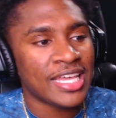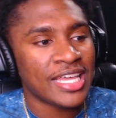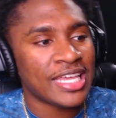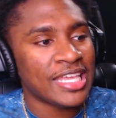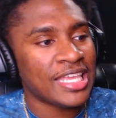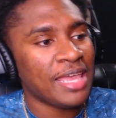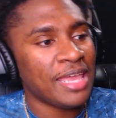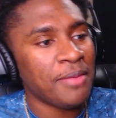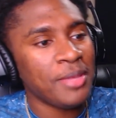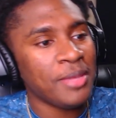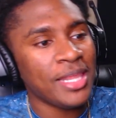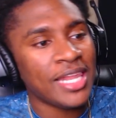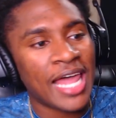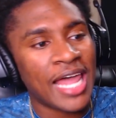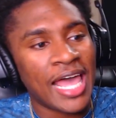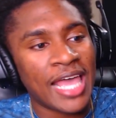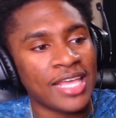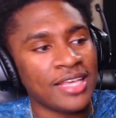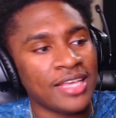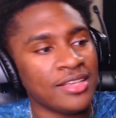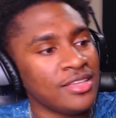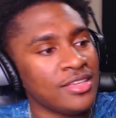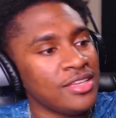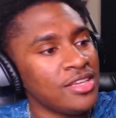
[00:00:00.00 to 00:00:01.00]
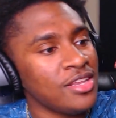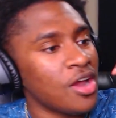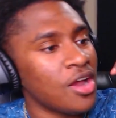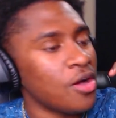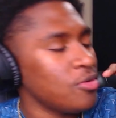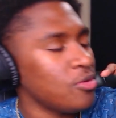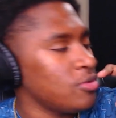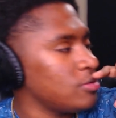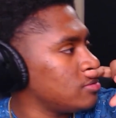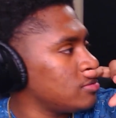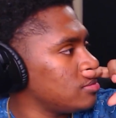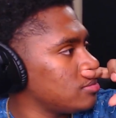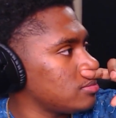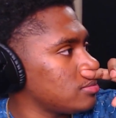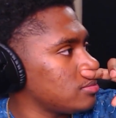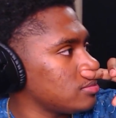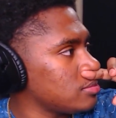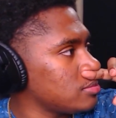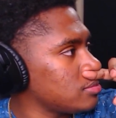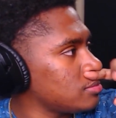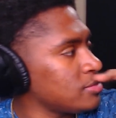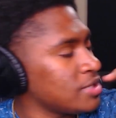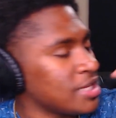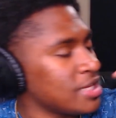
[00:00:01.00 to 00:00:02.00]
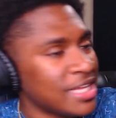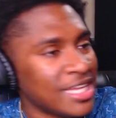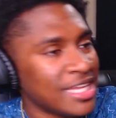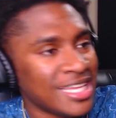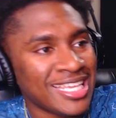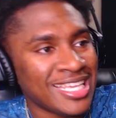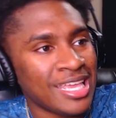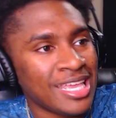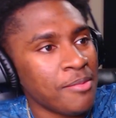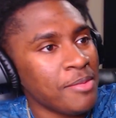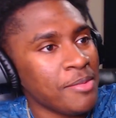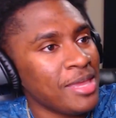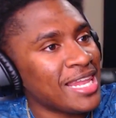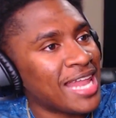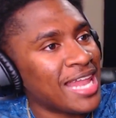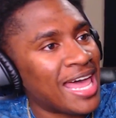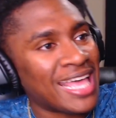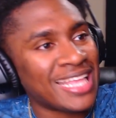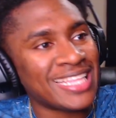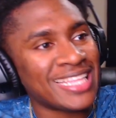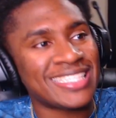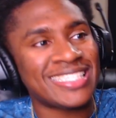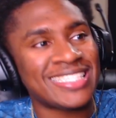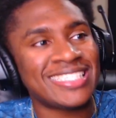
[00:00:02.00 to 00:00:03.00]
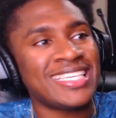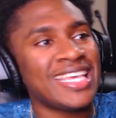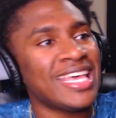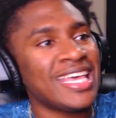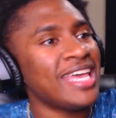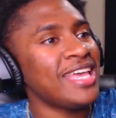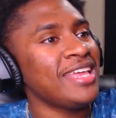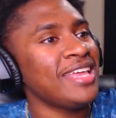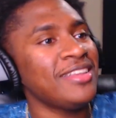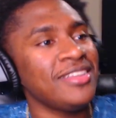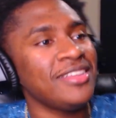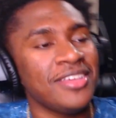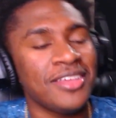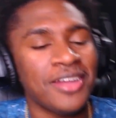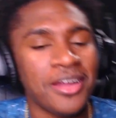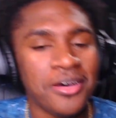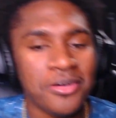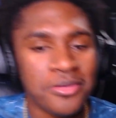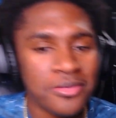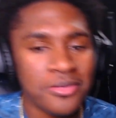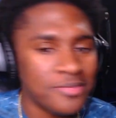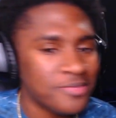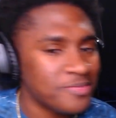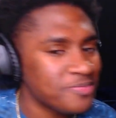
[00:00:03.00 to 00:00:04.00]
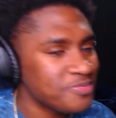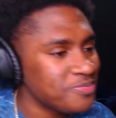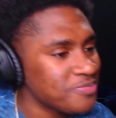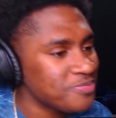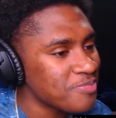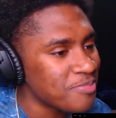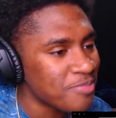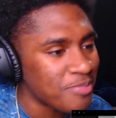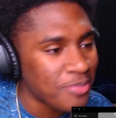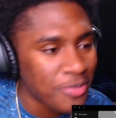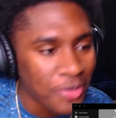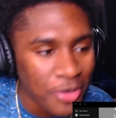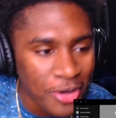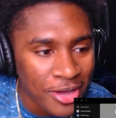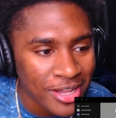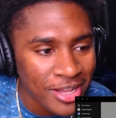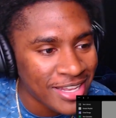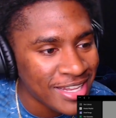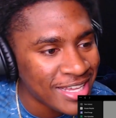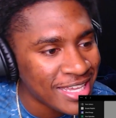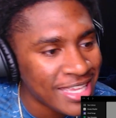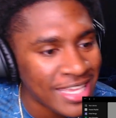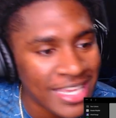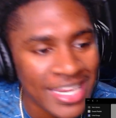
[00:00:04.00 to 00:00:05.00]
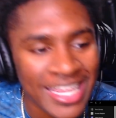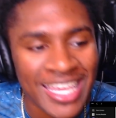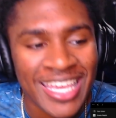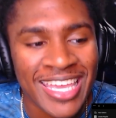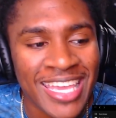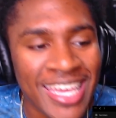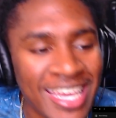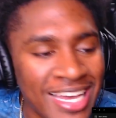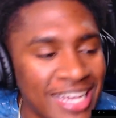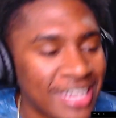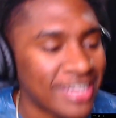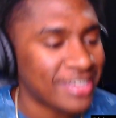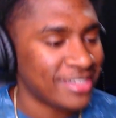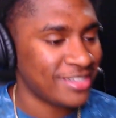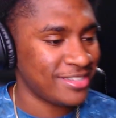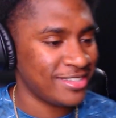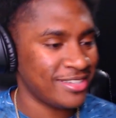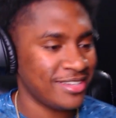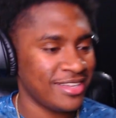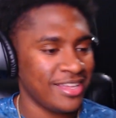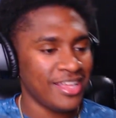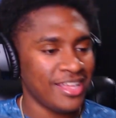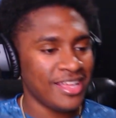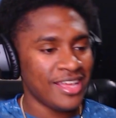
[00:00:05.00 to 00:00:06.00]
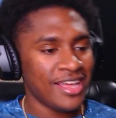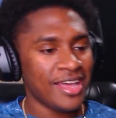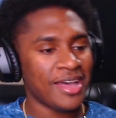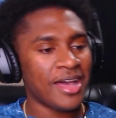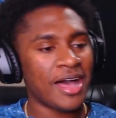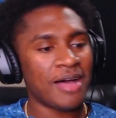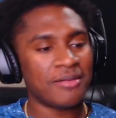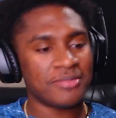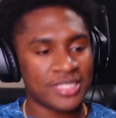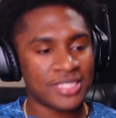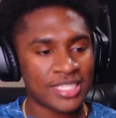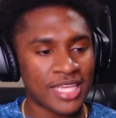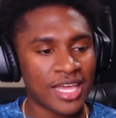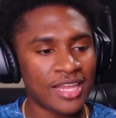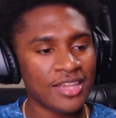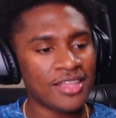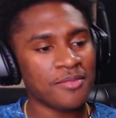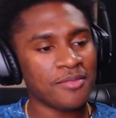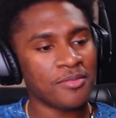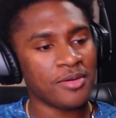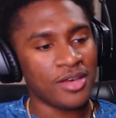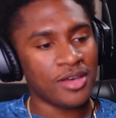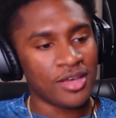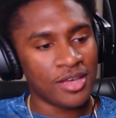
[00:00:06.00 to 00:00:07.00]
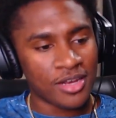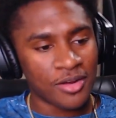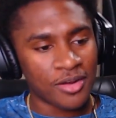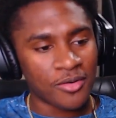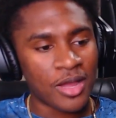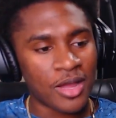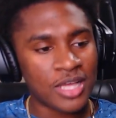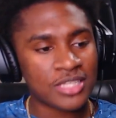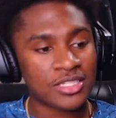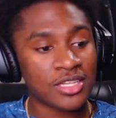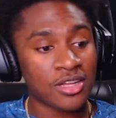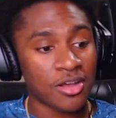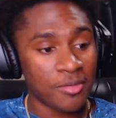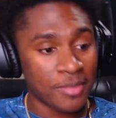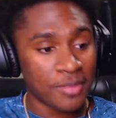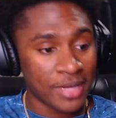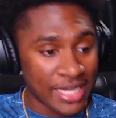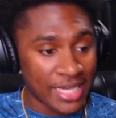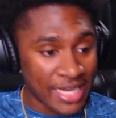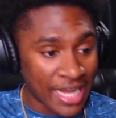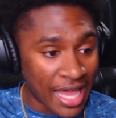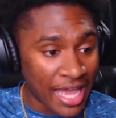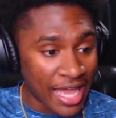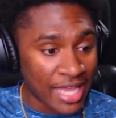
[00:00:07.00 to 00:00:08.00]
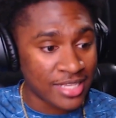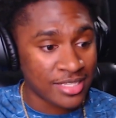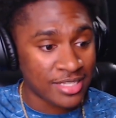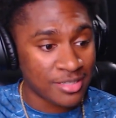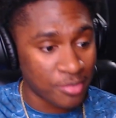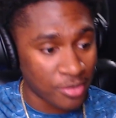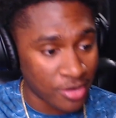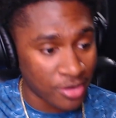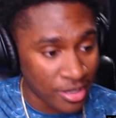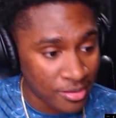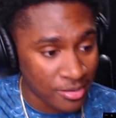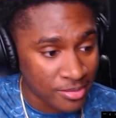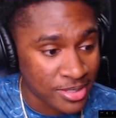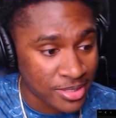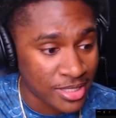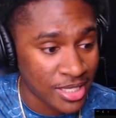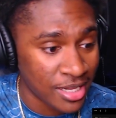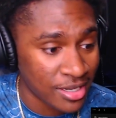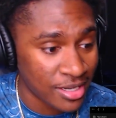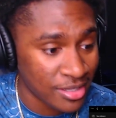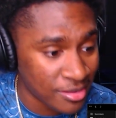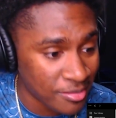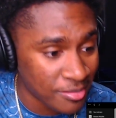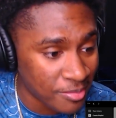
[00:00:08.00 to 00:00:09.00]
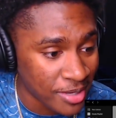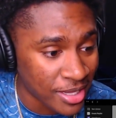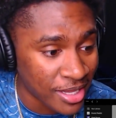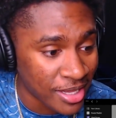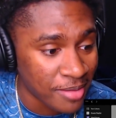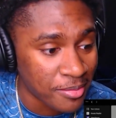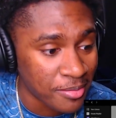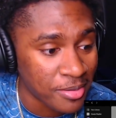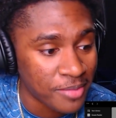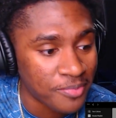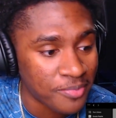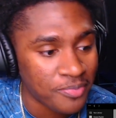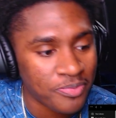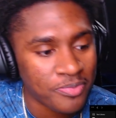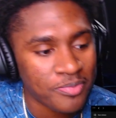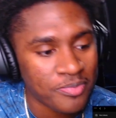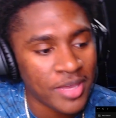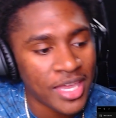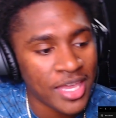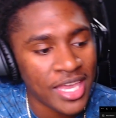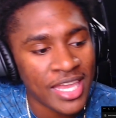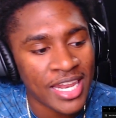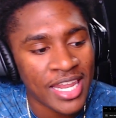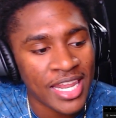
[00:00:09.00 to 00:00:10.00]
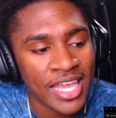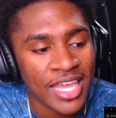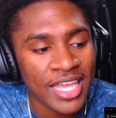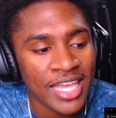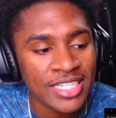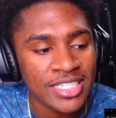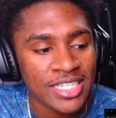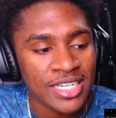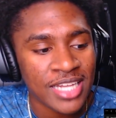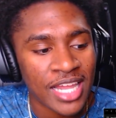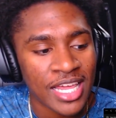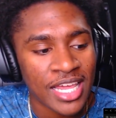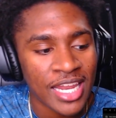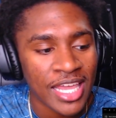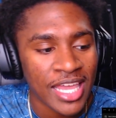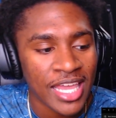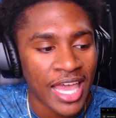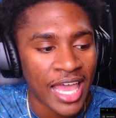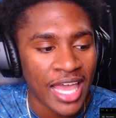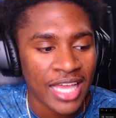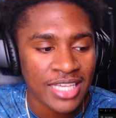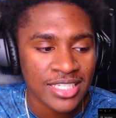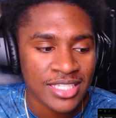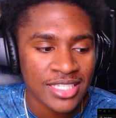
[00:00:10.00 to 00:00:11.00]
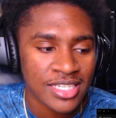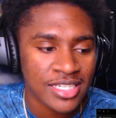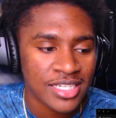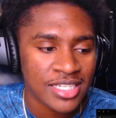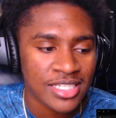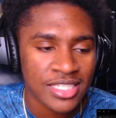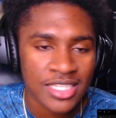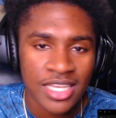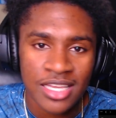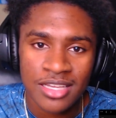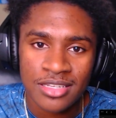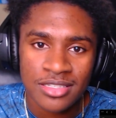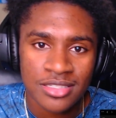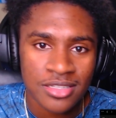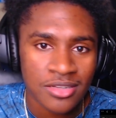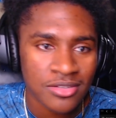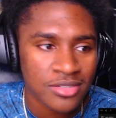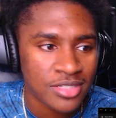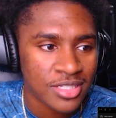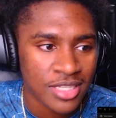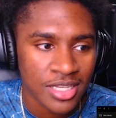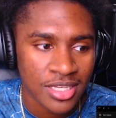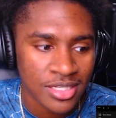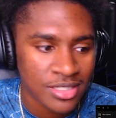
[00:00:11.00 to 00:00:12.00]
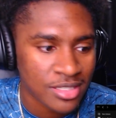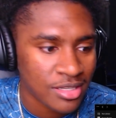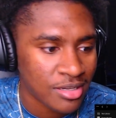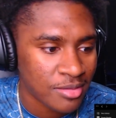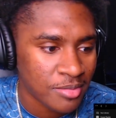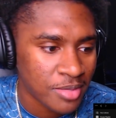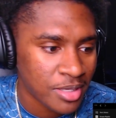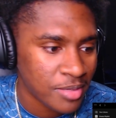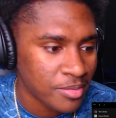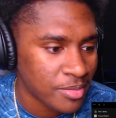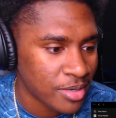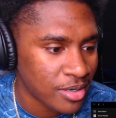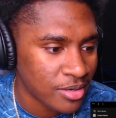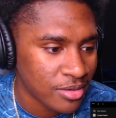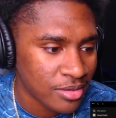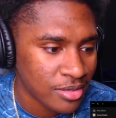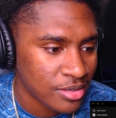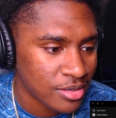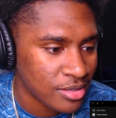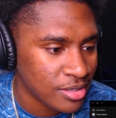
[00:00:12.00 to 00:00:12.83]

give me, like, you know, give me, like, 10, you know? Boy, look at, yeah. I'm telling you, boy, the roster gonna be nice, boy. I'm telling you, man. But man, it just like they accent just sounds so sexy to me, bro.